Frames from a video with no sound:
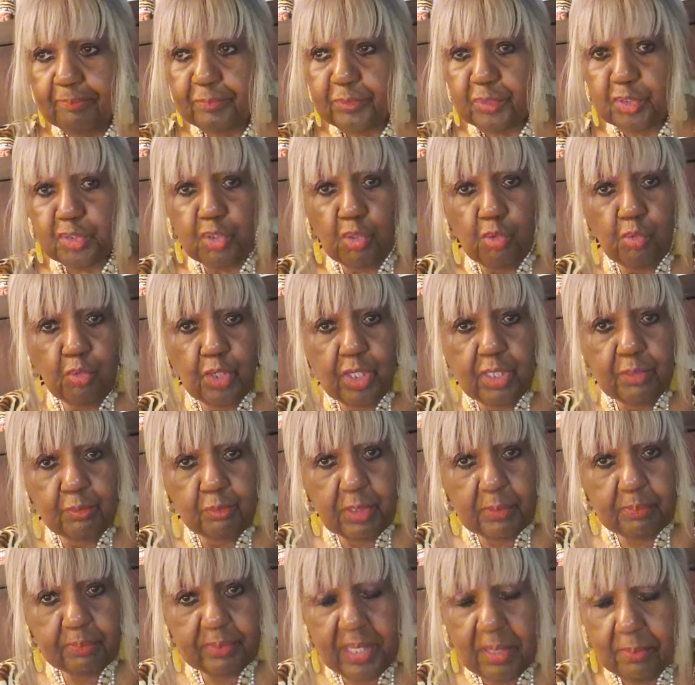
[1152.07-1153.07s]
join
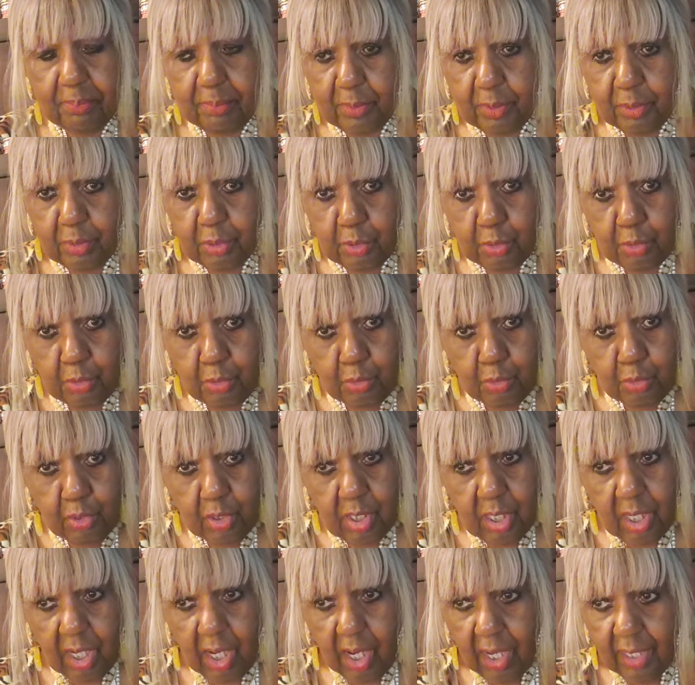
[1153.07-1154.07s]
with people who
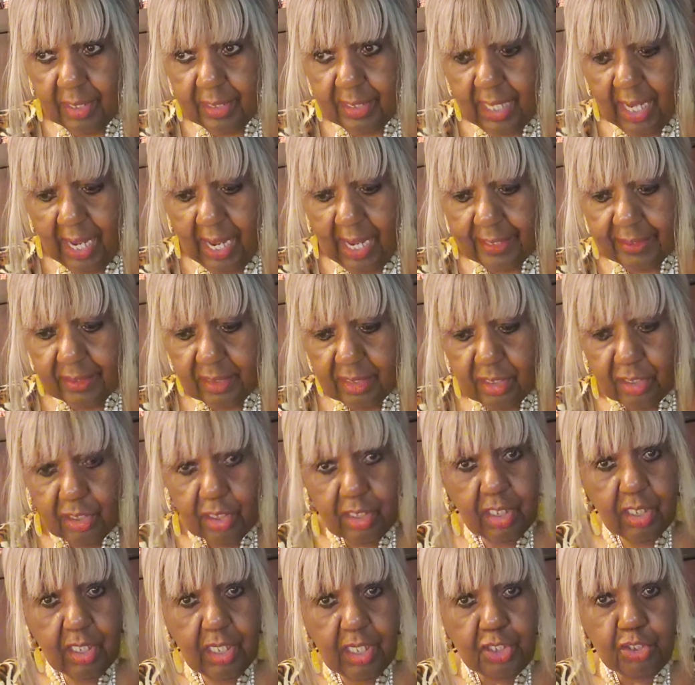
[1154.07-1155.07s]
are not
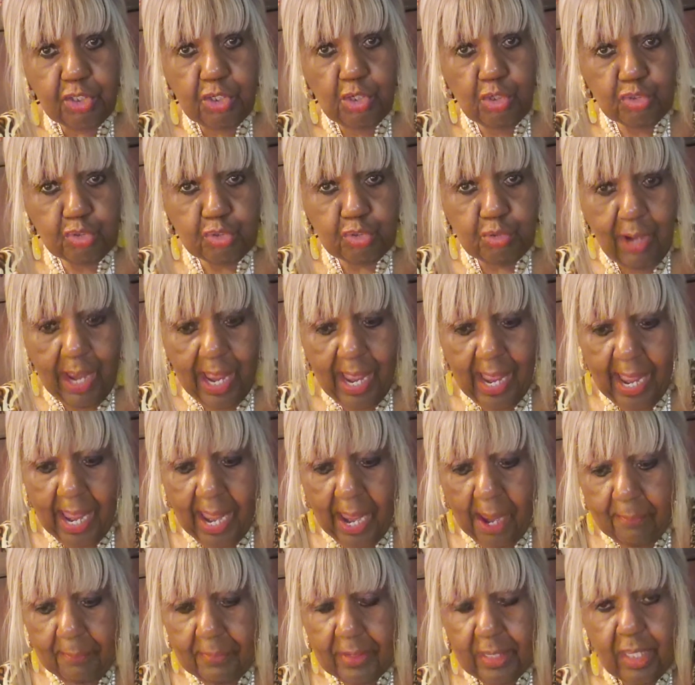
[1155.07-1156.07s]
in your
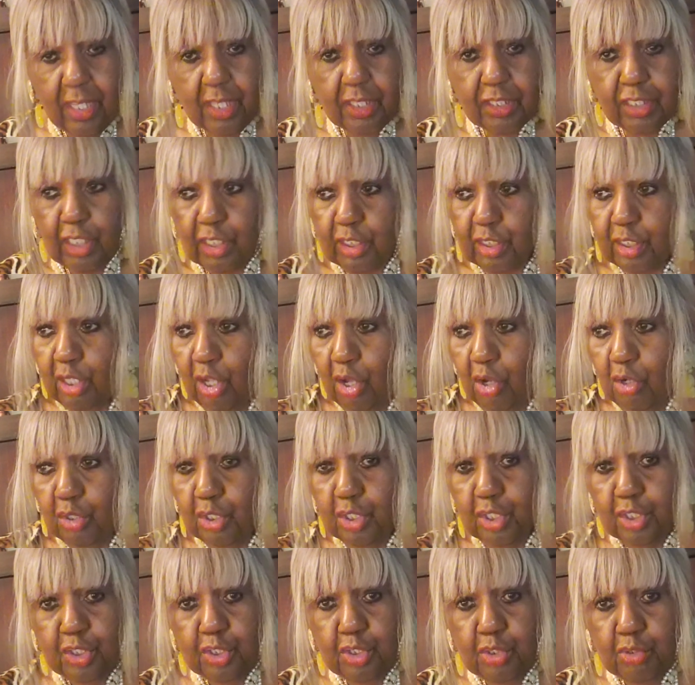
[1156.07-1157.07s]
tribe, the
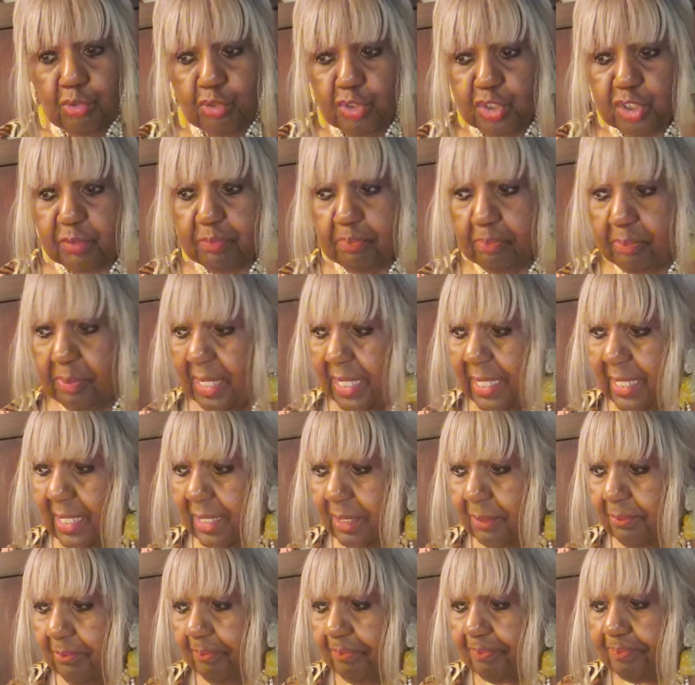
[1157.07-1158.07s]
longer you
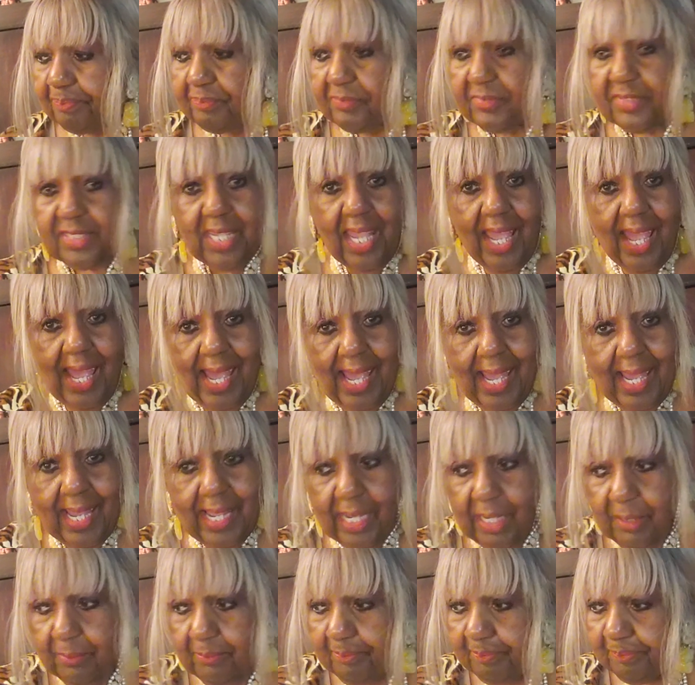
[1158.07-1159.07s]
spend
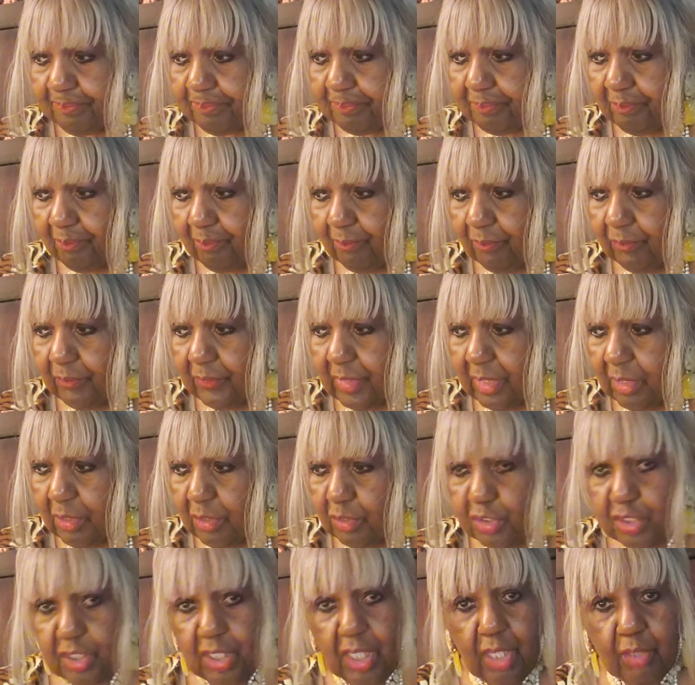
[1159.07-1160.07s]
time
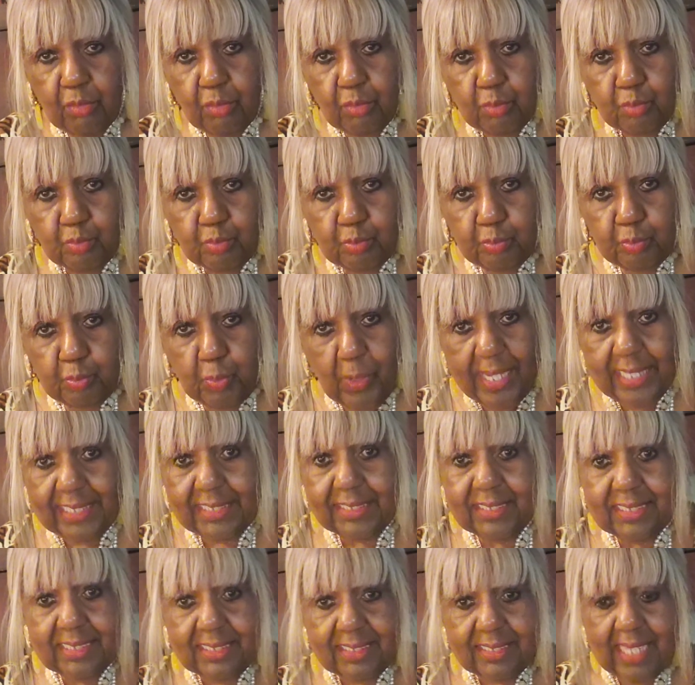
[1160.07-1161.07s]
and
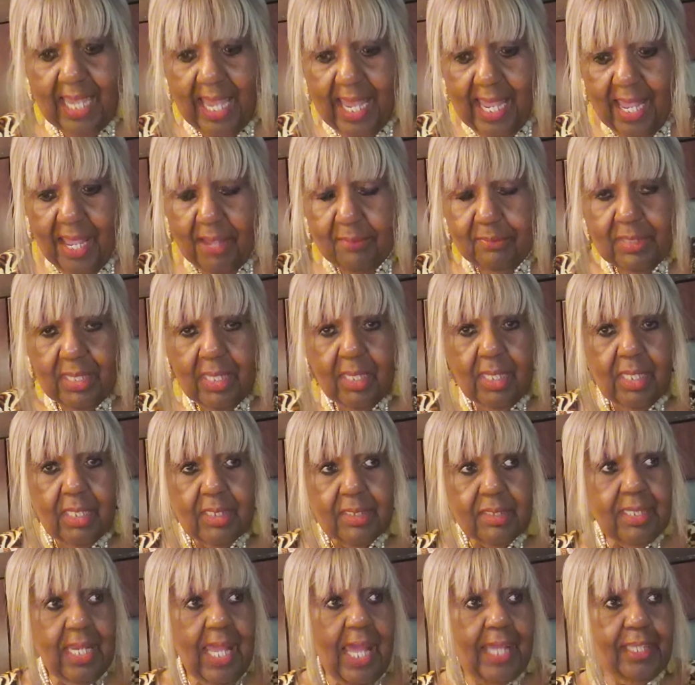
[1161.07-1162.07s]
wasting time,
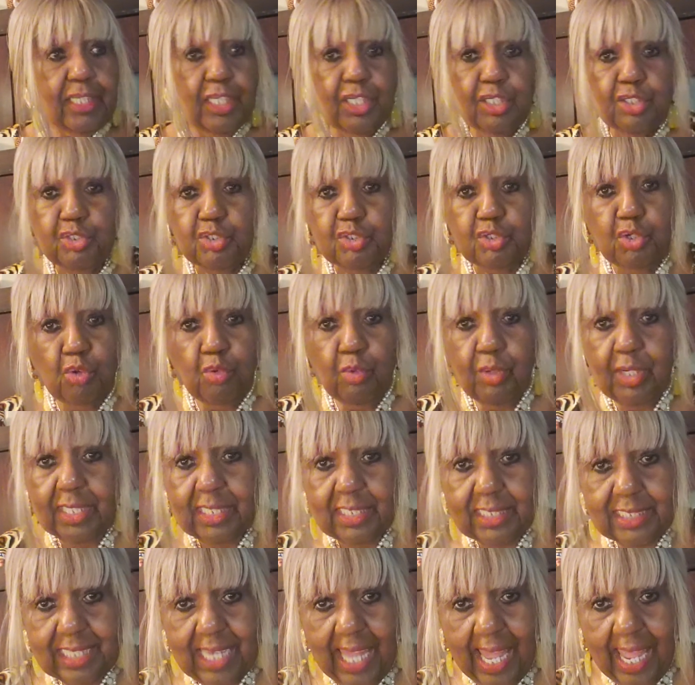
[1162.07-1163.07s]
not
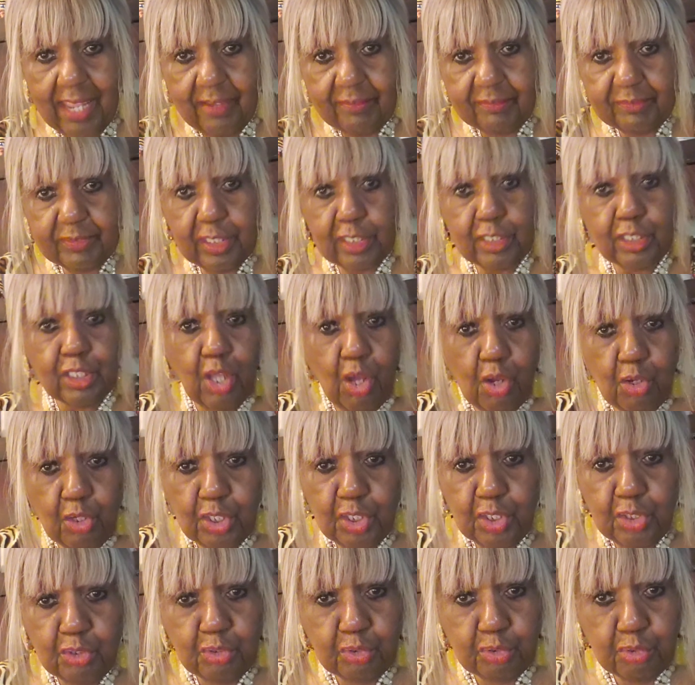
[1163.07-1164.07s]
enjoying life, the longer
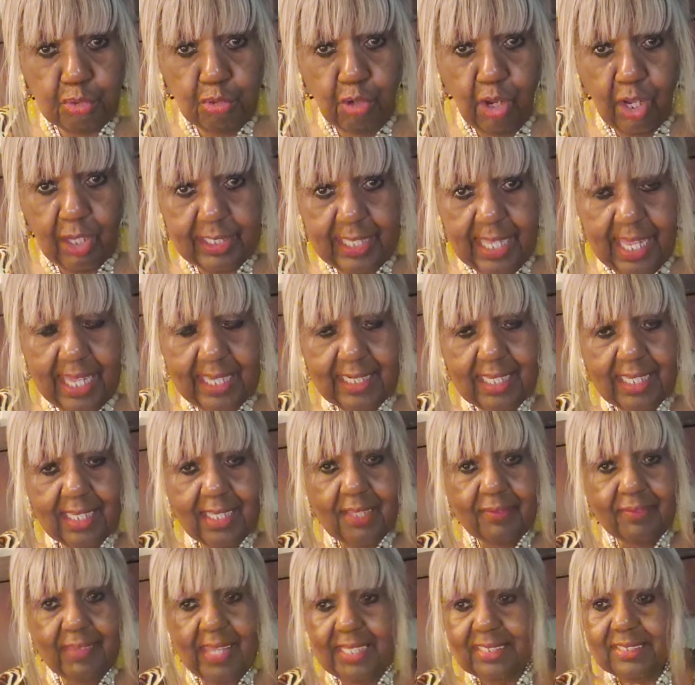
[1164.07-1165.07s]
you do all that,
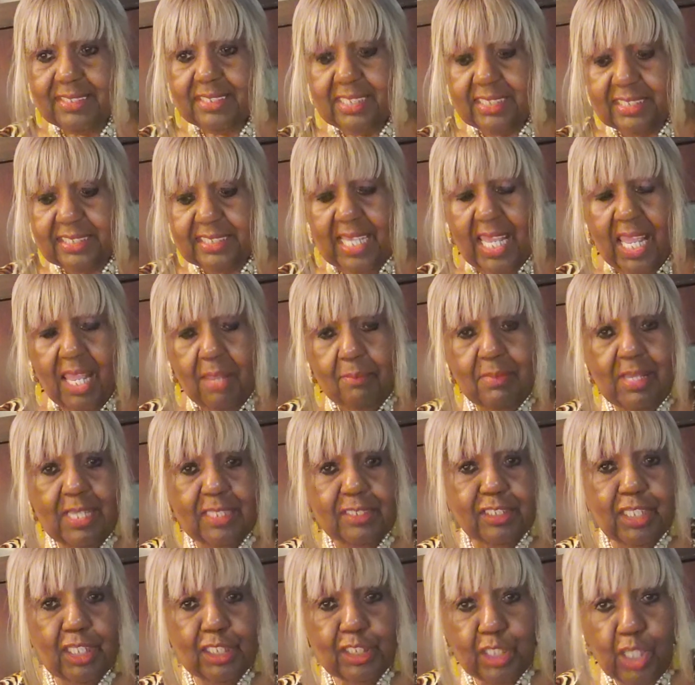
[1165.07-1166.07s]
that's the same as
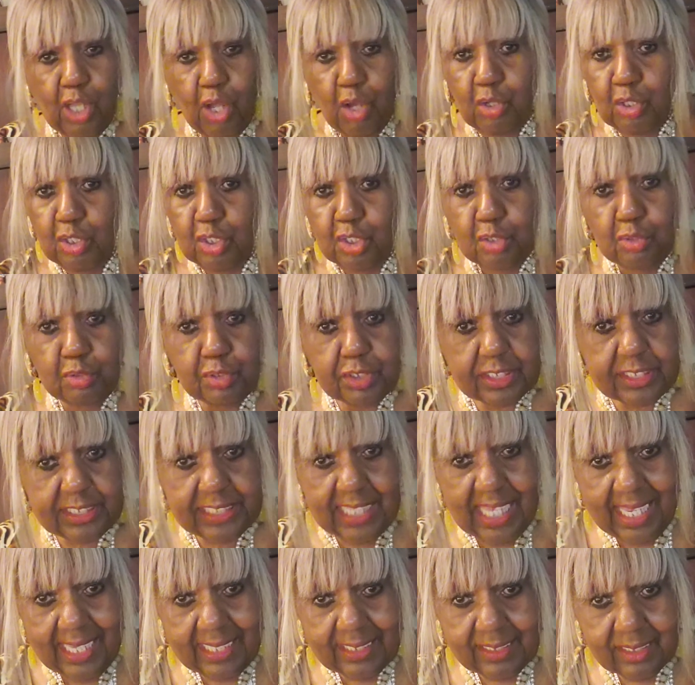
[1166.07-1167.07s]
the longer you
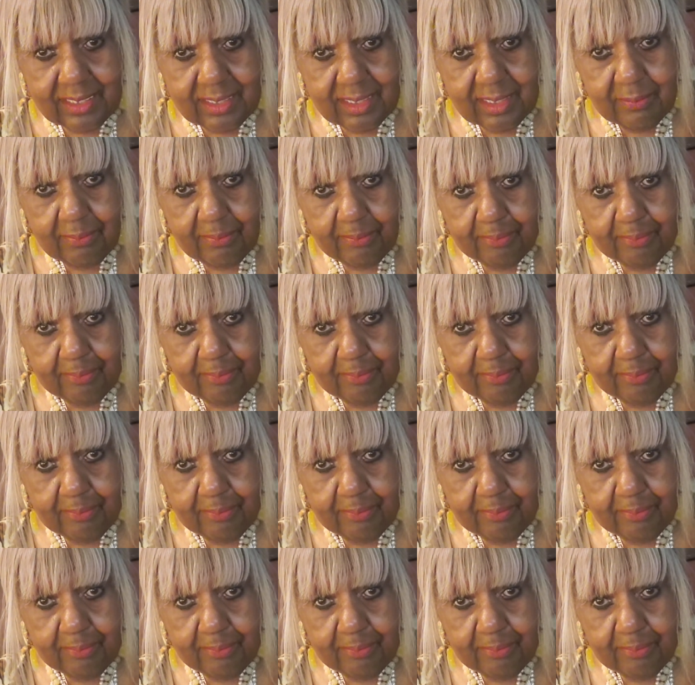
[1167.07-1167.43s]
sit,